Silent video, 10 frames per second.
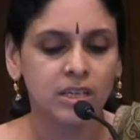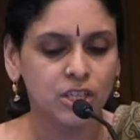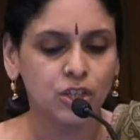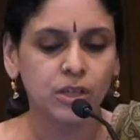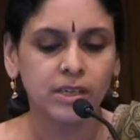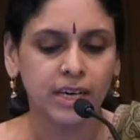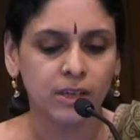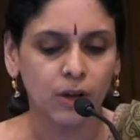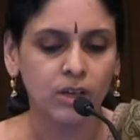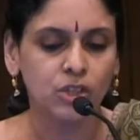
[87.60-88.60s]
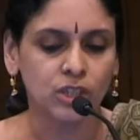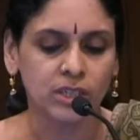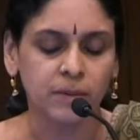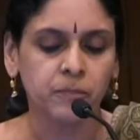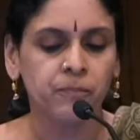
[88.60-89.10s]
digital technology
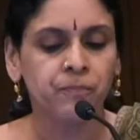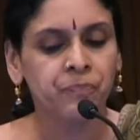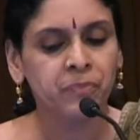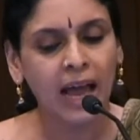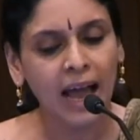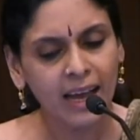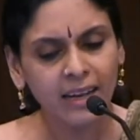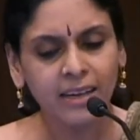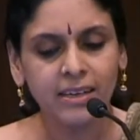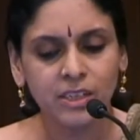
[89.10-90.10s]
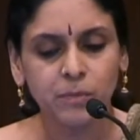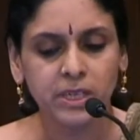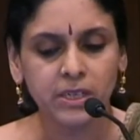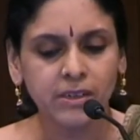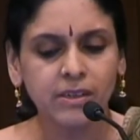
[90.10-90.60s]
and its
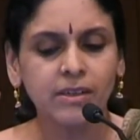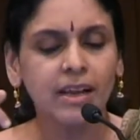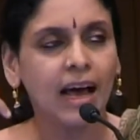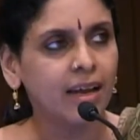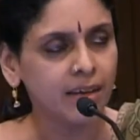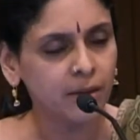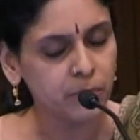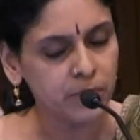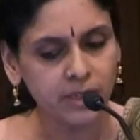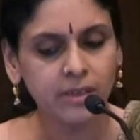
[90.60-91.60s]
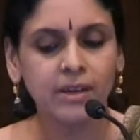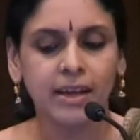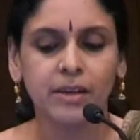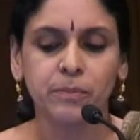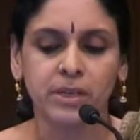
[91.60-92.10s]
material and immaterial
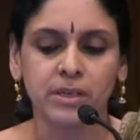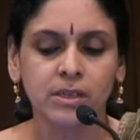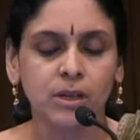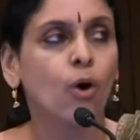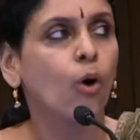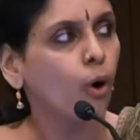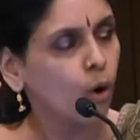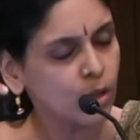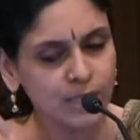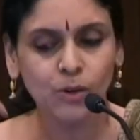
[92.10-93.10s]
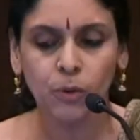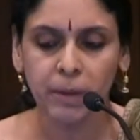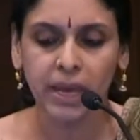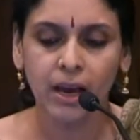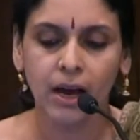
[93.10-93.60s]
elements also
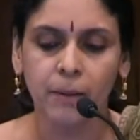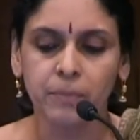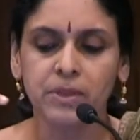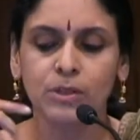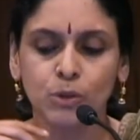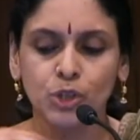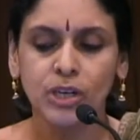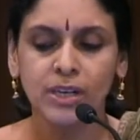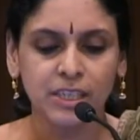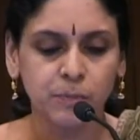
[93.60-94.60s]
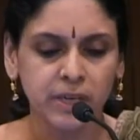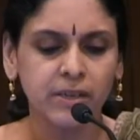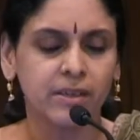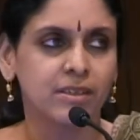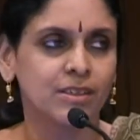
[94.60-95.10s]
make up the social
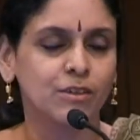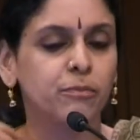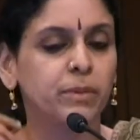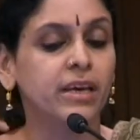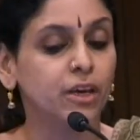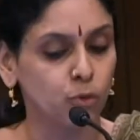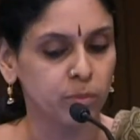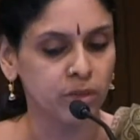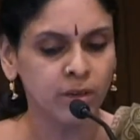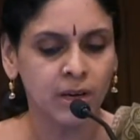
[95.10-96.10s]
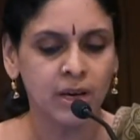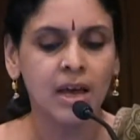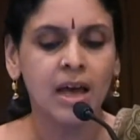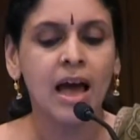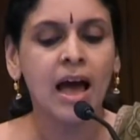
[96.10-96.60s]
experience of being human
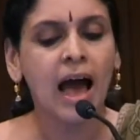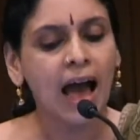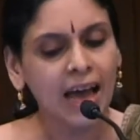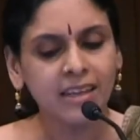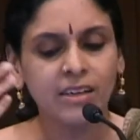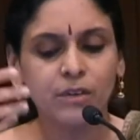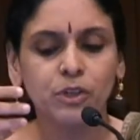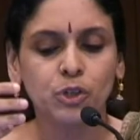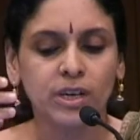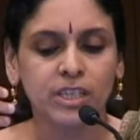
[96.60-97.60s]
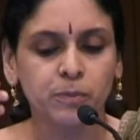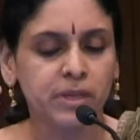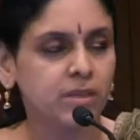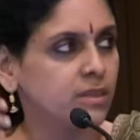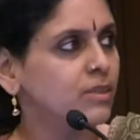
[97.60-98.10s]
and the individual
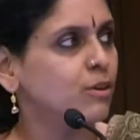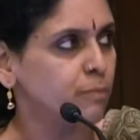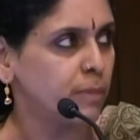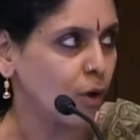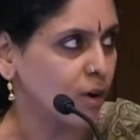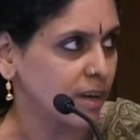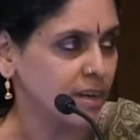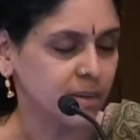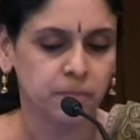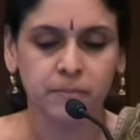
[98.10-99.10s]
experience of belonging.